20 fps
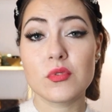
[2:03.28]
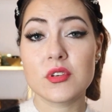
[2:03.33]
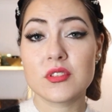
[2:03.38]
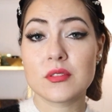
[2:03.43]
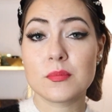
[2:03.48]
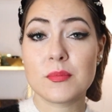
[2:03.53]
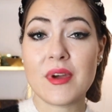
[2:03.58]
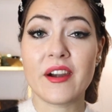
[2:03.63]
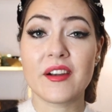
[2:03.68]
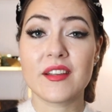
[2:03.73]

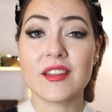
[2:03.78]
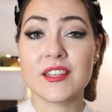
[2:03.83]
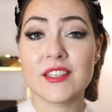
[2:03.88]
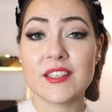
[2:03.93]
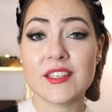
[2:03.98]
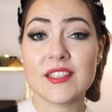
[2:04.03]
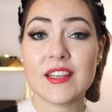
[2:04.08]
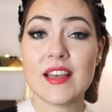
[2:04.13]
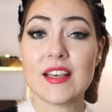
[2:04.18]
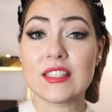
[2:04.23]
was
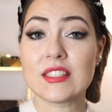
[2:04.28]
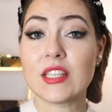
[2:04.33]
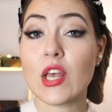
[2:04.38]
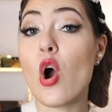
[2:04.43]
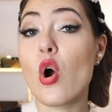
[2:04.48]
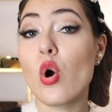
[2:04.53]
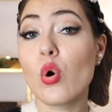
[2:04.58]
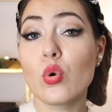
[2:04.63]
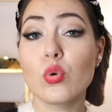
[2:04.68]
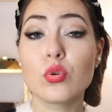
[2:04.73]
marketed as
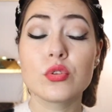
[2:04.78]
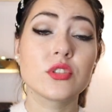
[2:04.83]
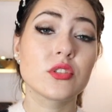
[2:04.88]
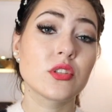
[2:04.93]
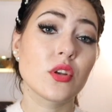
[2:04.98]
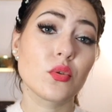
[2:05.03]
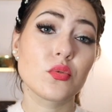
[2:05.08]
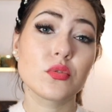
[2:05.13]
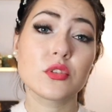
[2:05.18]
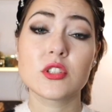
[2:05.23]
oh
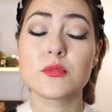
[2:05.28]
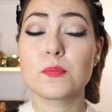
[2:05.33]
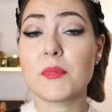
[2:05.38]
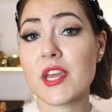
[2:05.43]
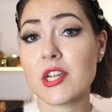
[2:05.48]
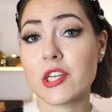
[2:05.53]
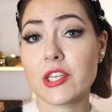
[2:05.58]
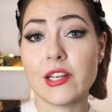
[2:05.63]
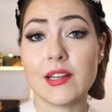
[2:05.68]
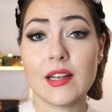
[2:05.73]
so
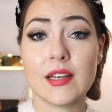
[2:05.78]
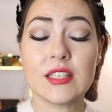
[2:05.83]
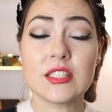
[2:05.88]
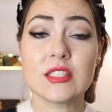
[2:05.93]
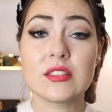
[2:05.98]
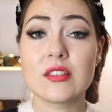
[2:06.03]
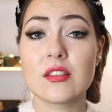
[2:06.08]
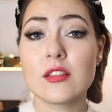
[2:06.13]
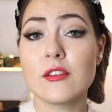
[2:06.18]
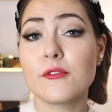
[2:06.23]
special.
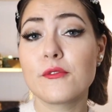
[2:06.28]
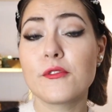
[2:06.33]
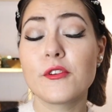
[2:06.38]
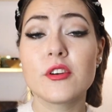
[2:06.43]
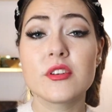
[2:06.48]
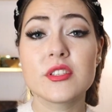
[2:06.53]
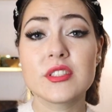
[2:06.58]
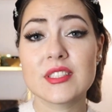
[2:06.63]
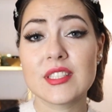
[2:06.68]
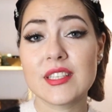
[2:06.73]
It's the
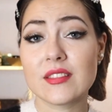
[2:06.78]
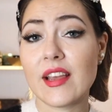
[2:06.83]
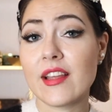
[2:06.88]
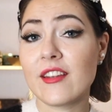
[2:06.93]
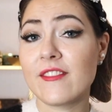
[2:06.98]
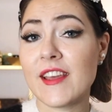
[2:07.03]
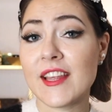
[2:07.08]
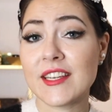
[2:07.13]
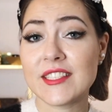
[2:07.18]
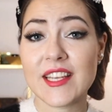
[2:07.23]
first
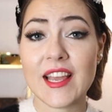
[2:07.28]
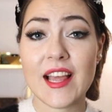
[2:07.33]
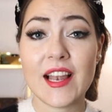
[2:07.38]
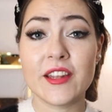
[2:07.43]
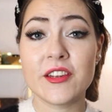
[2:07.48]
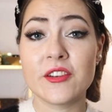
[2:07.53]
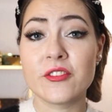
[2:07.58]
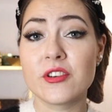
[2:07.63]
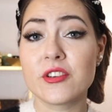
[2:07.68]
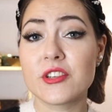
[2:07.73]
Advent
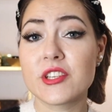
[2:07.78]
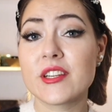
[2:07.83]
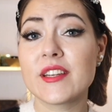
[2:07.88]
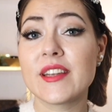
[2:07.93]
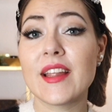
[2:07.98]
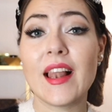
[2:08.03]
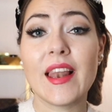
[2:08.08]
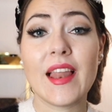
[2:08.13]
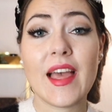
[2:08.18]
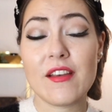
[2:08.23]
Calendar
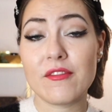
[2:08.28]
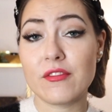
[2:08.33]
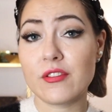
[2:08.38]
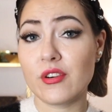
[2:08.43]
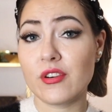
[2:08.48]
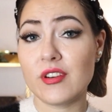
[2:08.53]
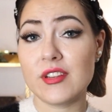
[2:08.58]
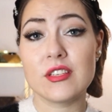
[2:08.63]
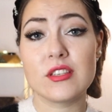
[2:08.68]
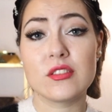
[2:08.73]
Chanel
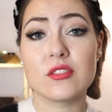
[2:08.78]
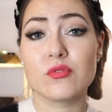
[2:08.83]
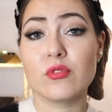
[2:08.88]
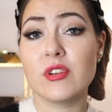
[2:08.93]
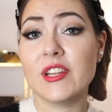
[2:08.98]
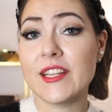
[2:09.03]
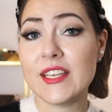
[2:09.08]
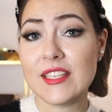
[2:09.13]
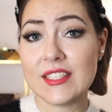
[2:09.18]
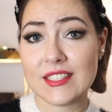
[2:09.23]
ever is
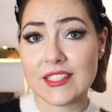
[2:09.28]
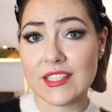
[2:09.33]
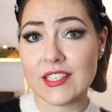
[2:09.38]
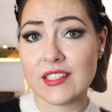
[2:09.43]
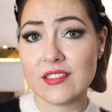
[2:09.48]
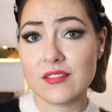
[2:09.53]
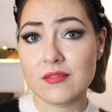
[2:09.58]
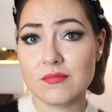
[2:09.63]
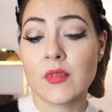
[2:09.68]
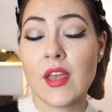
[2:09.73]

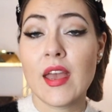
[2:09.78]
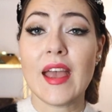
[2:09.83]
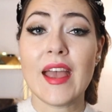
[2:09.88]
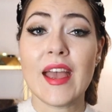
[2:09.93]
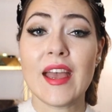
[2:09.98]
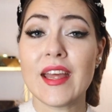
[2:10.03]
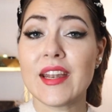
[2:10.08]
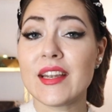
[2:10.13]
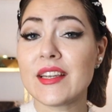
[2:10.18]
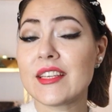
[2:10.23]
releasing,
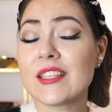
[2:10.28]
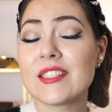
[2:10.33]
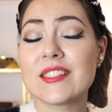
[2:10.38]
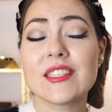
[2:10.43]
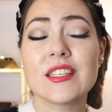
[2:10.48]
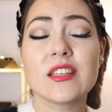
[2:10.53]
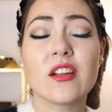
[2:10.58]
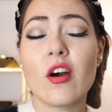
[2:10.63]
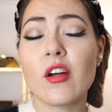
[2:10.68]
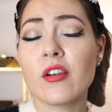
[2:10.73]
and it's
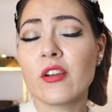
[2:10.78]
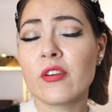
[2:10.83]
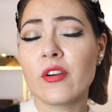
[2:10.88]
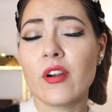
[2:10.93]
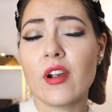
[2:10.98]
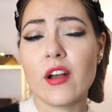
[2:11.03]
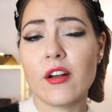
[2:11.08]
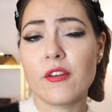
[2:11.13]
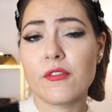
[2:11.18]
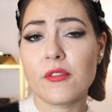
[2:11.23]
in
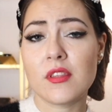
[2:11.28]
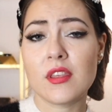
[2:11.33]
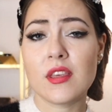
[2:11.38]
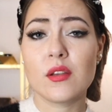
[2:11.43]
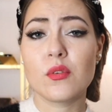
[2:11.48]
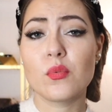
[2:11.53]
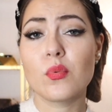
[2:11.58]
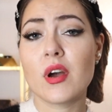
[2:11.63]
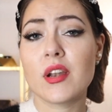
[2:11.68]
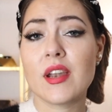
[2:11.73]
honor of the
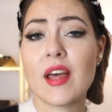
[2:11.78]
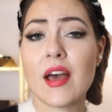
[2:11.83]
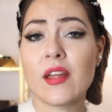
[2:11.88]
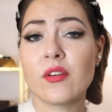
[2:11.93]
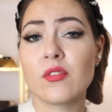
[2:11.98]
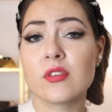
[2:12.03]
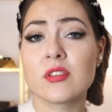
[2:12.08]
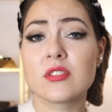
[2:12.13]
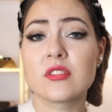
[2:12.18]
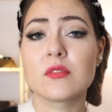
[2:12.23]
one
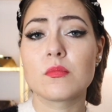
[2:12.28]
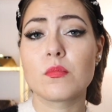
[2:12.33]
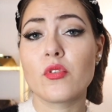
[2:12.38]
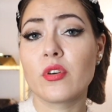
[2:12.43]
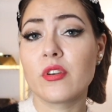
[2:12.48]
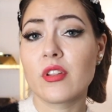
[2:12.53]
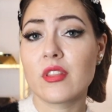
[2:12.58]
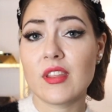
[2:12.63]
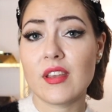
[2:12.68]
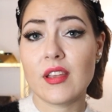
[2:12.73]
hundredth
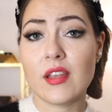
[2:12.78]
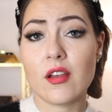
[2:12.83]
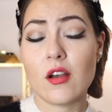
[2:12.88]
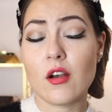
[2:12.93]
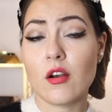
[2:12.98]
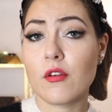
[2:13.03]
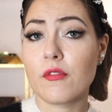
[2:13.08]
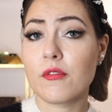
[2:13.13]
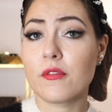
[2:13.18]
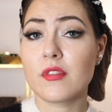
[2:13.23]
birthday
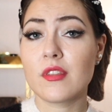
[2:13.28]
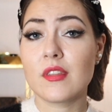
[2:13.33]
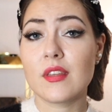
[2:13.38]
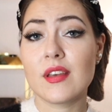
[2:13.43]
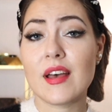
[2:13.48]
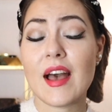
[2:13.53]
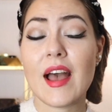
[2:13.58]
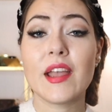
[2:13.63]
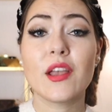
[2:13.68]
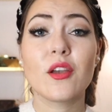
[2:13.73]
of
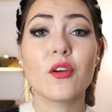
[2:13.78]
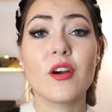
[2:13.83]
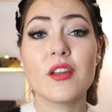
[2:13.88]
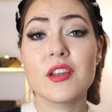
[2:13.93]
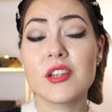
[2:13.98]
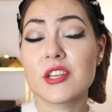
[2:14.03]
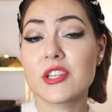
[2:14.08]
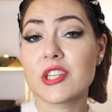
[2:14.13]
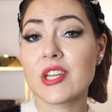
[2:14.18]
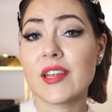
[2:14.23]
the
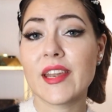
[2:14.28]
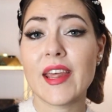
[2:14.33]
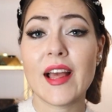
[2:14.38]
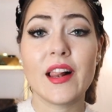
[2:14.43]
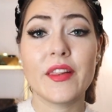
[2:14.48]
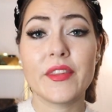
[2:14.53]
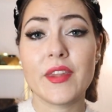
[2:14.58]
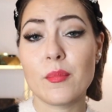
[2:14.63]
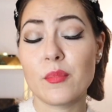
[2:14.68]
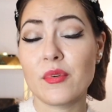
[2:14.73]
iconic
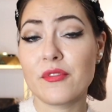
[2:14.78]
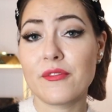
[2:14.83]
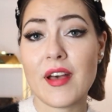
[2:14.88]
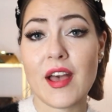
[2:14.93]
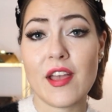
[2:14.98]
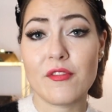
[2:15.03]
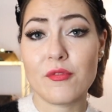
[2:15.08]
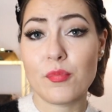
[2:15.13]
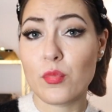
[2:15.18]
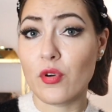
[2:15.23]
Chanel number
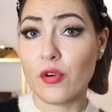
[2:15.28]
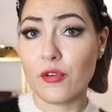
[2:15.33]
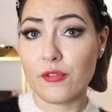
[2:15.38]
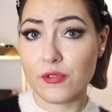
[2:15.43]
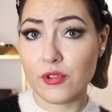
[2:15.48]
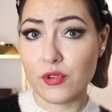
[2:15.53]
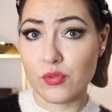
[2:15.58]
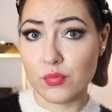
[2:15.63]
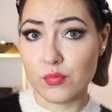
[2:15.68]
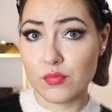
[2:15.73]
five
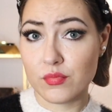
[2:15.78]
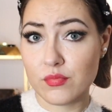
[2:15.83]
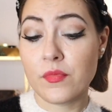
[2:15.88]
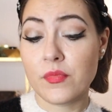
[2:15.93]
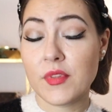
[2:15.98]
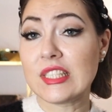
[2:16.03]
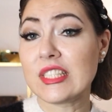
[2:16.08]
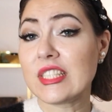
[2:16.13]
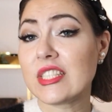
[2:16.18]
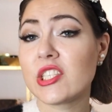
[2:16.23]
perfume.
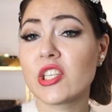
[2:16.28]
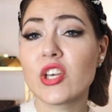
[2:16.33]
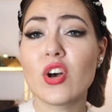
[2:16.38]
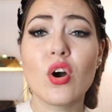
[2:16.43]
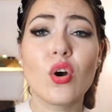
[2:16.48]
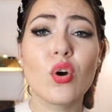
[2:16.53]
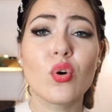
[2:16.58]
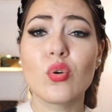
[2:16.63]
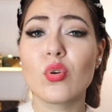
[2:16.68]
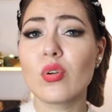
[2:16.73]

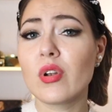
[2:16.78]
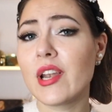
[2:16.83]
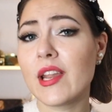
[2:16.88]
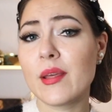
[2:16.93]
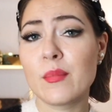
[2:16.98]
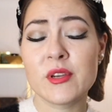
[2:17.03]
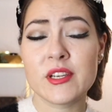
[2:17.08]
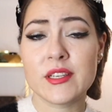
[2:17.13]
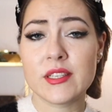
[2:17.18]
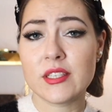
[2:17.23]
So
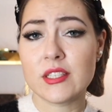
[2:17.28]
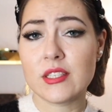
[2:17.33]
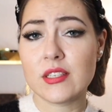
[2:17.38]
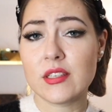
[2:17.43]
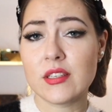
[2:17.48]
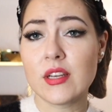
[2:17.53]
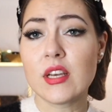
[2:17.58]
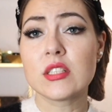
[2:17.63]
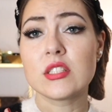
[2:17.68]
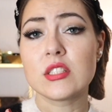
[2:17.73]
limited.
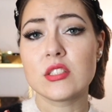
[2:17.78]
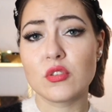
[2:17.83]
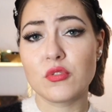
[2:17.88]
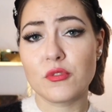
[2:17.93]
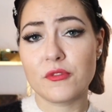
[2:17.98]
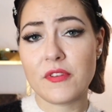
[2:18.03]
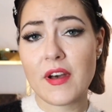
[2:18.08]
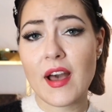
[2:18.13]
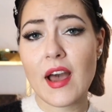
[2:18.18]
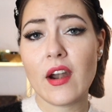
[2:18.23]
So
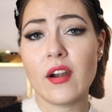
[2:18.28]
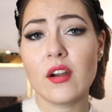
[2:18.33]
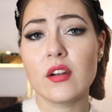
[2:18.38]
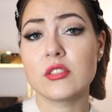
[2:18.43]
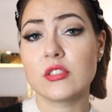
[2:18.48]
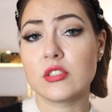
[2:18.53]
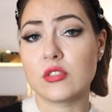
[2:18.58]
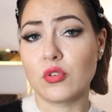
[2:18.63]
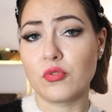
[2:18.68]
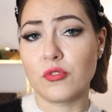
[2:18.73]
far,
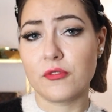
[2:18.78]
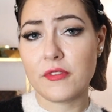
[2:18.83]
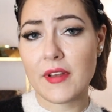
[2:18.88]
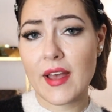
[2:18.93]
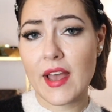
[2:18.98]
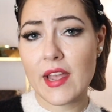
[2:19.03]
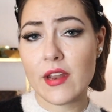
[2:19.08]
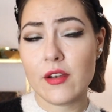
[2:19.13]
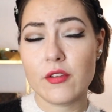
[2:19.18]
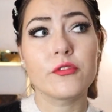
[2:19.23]
so
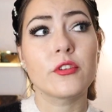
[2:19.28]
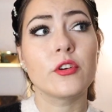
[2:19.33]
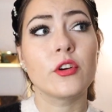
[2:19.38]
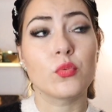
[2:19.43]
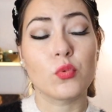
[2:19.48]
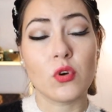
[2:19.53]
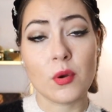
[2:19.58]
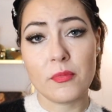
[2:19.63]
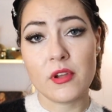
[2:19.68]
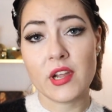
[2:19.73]
fine for a
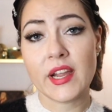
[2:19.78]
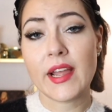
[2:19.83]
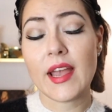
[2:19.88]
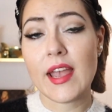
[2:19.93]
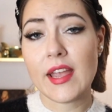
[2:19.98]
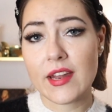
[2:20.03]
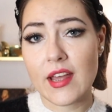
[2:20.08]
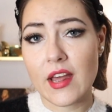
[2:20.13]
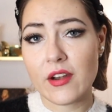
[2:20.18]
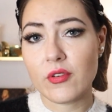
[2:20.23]
whopping
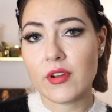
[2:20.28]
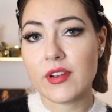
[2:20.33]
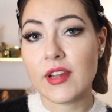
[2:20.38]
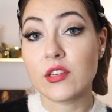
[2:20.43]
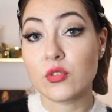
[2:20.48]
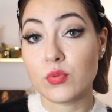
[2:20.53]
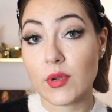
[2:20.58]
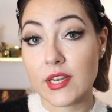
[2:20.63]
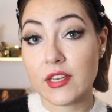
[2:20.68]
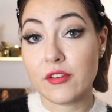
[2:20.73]
eight hundred
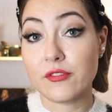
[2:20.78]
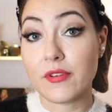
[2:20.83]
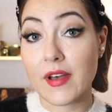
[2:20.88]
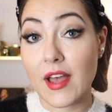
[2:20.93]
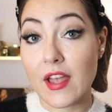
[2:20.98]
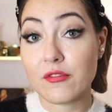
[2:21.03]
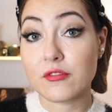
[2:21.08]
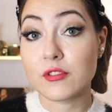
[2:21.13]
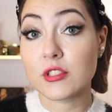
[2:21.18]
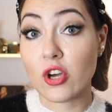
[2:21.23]

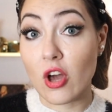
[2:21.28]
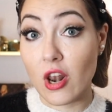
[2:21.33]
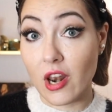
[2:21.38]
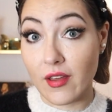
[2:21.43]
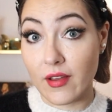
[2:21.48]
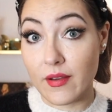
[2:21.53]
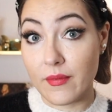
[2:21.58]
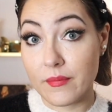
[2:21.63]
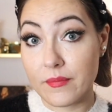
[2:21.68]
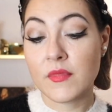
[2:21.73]
twenty-five dollars.